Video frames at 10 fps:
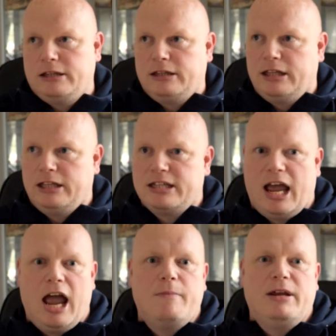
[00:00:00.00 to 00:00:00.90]
the
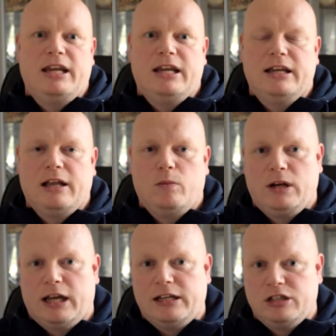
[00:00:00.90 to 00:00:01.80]
time of year that we
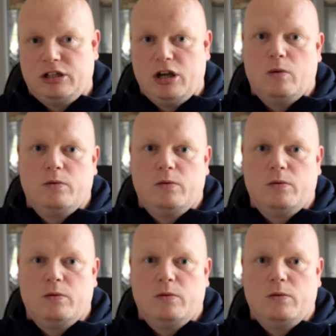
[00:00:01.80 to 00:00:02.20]
like to go?